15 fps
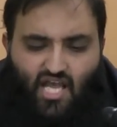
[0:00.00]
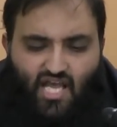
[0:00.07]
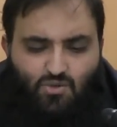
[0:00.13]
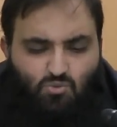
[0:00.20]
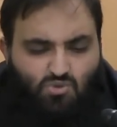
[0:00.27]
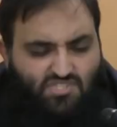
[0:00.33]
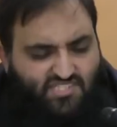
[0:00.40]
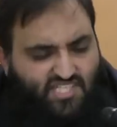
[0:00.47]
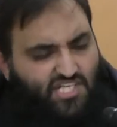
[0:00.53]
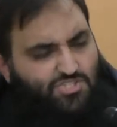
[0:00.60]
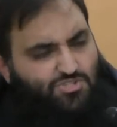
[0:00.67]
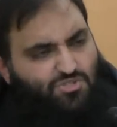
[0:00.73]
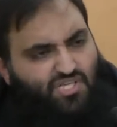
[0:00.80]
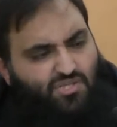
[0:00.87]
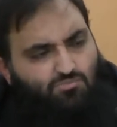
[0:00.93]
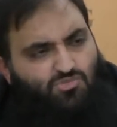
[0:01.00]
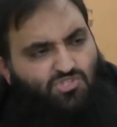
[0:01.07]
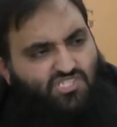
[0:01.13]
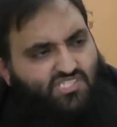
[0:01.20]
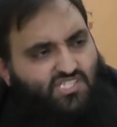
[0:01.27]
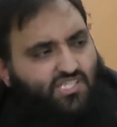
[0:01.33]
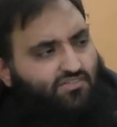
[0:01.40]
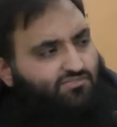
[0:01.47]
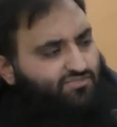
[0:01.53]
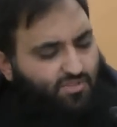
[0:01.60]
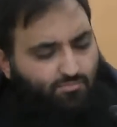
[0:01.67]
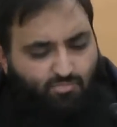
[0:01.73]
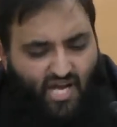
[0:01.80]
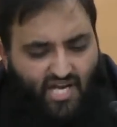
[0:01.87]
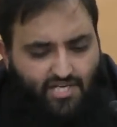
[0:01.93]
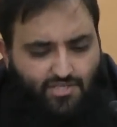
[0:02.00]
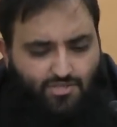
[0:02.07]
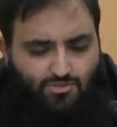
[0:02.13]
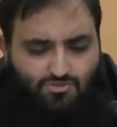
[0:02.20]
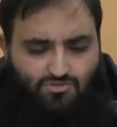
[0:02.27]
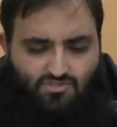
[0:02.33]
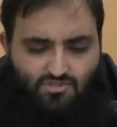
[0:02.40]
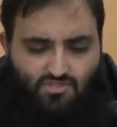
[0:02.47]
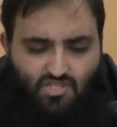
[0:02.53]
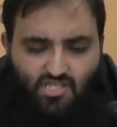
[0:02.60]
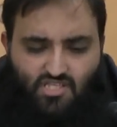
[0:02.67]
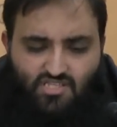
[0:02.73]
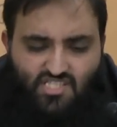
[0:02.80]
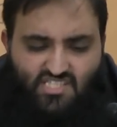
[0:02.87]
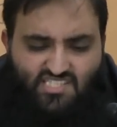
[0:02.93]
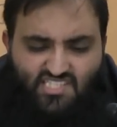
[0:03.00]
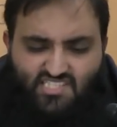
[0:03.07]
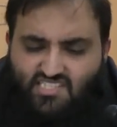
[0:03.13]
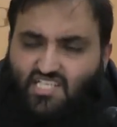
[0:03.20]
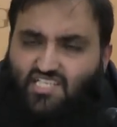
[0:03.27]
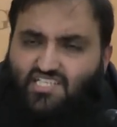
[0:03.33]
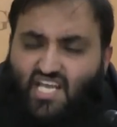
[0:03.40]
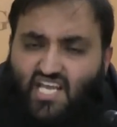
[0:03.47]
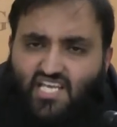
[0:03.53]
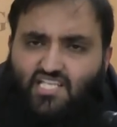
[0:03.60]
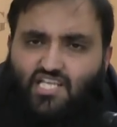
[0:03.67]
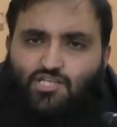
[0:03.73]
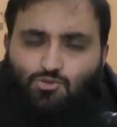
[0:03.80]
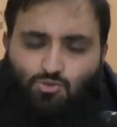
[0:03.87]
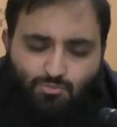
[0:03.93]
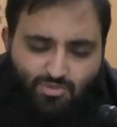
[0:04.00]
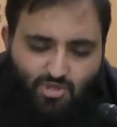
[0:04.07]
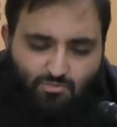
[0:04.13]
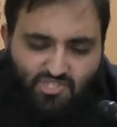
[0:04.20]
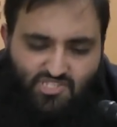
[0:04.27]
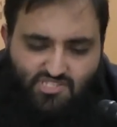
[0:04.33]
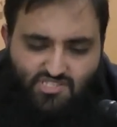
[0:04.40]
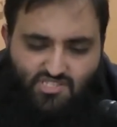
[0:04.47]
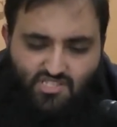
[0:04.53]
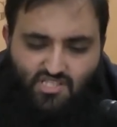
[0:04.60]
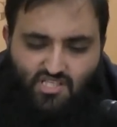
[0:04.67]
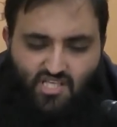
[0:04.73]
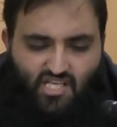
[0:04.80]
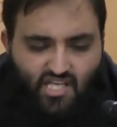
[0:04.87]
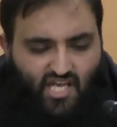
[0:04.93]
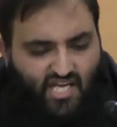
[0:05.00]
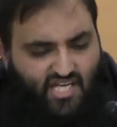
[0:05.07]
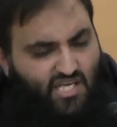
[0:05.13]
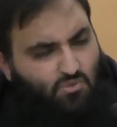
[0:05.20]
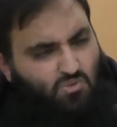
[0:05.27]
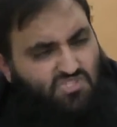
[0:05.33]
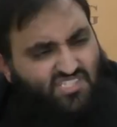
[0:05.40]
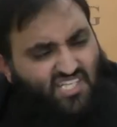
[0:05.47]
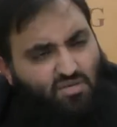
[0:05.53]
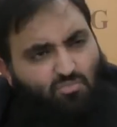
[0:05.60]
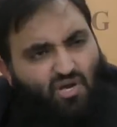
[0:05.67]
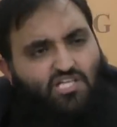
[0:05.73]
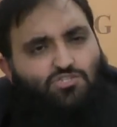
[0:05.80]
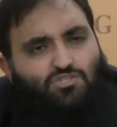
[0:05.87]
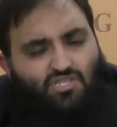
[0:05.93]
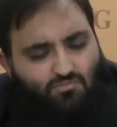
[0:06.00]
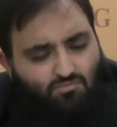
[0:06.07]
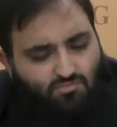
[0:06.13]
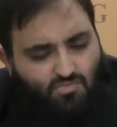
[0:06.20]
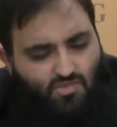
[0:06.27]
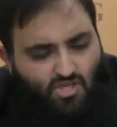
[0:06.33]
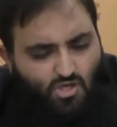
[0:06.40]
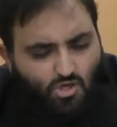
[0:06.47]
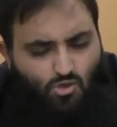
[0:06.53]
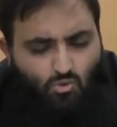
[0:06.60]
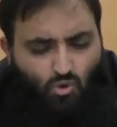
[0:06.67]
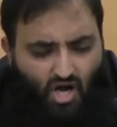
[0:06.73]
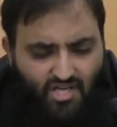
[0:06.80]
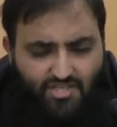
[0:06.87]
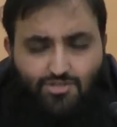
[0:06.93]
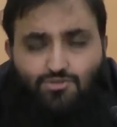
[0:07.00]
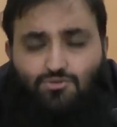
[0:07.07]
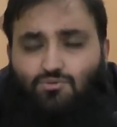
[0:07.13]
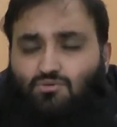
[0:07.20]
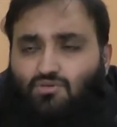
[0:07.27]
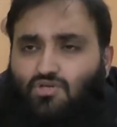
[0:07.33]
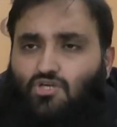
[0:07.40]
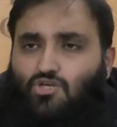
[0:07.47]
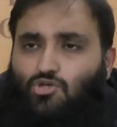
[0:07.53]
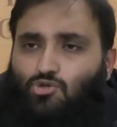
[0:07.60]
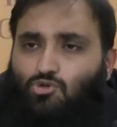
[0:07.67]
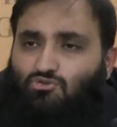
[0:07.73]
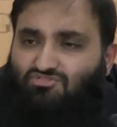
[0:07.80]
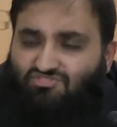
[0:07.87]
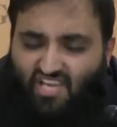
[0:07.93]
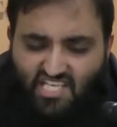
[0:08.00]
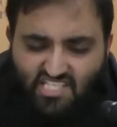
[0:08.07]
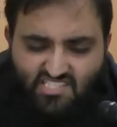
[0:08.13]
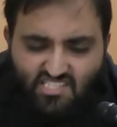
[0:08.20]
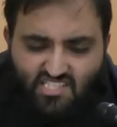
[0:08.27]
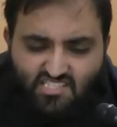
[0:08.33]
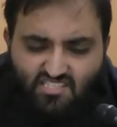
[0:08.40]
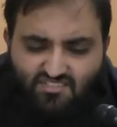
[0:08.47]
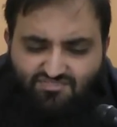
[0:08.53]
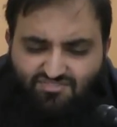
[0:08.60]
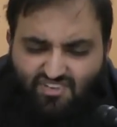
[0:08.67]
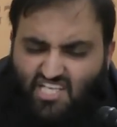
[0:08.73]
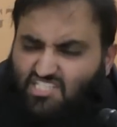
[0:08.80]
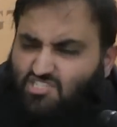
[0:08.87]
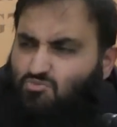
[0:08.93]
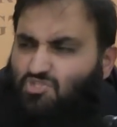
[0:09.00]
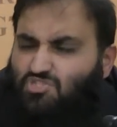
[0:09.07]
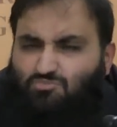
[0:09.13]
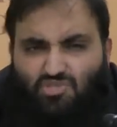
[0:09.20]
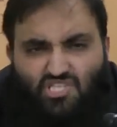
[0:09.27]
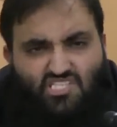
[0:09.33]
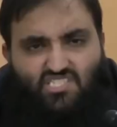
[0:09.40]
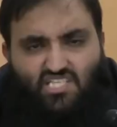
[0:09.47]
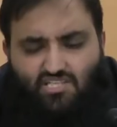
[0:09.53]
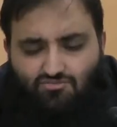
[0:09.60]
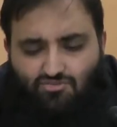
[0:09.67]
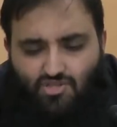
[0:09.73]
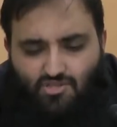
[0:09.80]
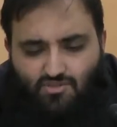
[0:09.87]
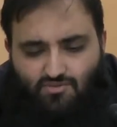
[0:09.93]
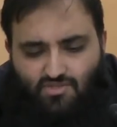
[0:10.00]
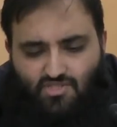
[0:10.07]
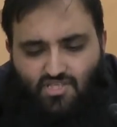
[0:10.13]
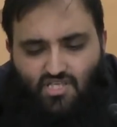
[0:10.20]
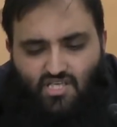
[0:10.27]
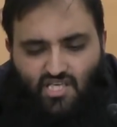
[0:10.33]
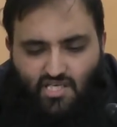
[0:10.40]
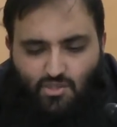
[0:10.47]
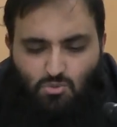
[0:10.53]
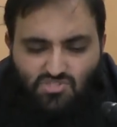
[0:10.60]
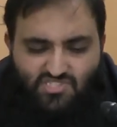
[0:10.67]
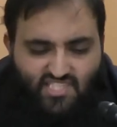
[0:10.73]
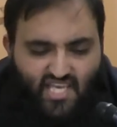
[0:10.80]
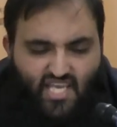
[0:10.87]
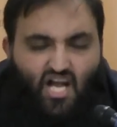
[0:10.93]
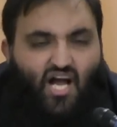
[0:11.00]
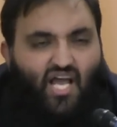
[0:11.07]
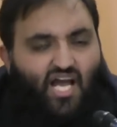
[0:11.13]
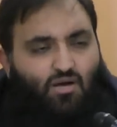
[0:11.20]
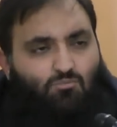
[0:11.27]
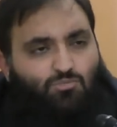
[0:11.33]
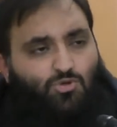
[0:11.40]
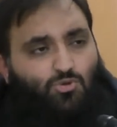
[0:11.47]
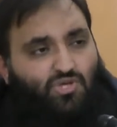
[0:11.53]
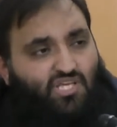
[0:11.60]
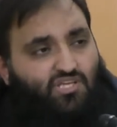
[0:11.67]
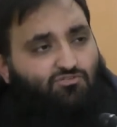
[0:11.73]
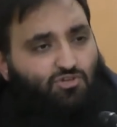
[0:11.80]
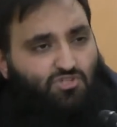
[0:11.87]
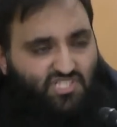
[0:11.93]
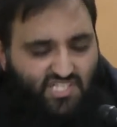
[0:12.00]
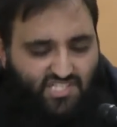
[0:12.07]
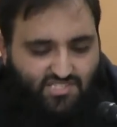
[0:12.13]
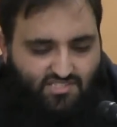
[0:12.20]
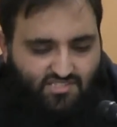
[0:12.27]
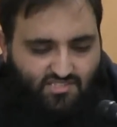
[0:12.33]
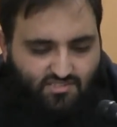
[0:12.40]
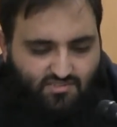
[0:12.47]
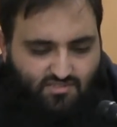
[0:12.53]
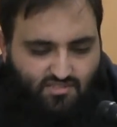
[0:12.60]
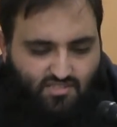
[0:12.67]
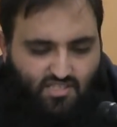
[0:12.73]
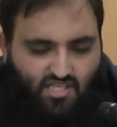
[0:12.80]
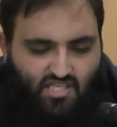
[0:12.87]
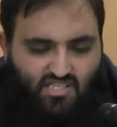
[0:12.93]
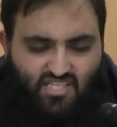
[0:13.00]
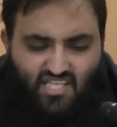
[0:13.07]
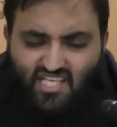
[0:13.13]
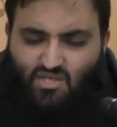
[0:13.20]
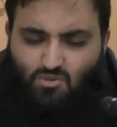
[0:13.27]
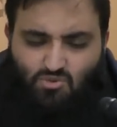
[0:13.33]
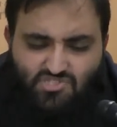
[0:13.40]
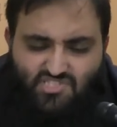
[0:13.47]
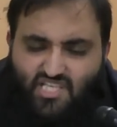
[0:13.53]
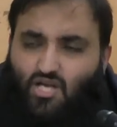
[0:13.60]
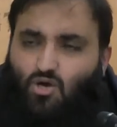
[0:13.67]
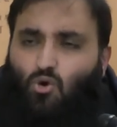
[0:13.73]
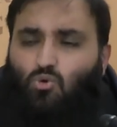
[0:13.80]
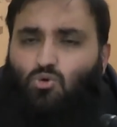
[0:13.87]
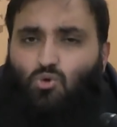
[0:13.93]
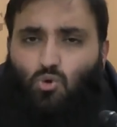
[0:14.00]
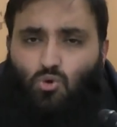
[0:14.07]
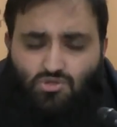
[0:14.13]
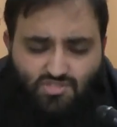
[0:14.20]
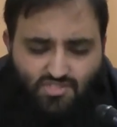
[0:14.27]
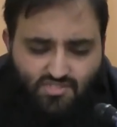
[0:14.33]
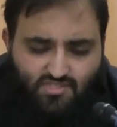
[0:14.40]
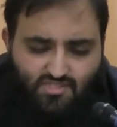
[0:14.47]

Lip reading: and will say to him, receive the bad news. This is the day that you were promised. And he will say back to him, who are you? Your face is a face which brings evil. He will say, I am your evil deeds. Then he will say, oh Lord,